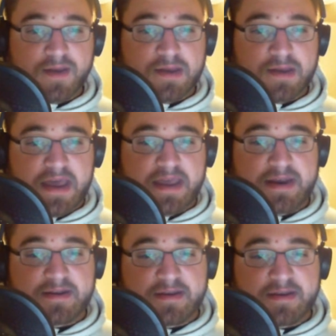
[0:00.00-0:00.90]
And
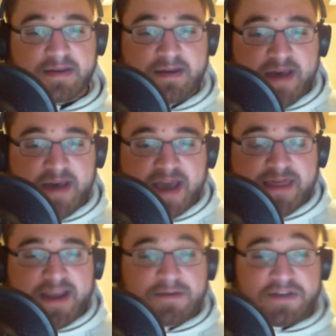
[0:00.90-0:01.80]
I
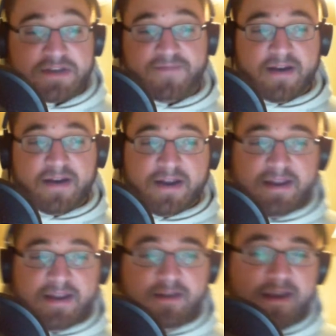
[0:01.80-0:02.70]
think it was a very good
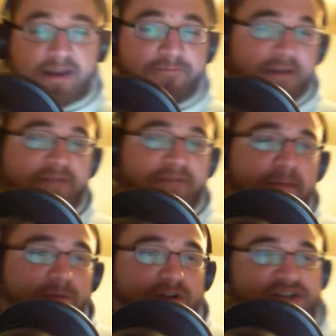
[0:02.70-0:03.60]
idea if they
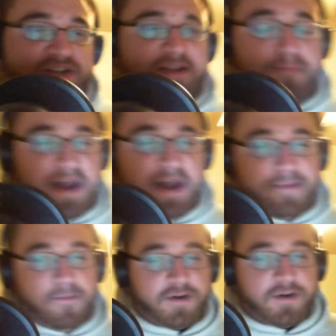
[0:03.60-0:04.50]
launched the BlackBerry
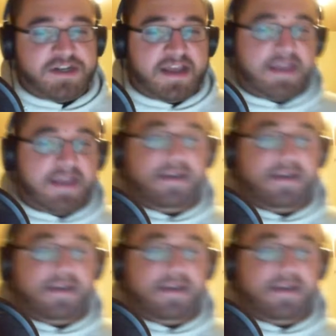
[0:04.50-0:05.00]
Motion in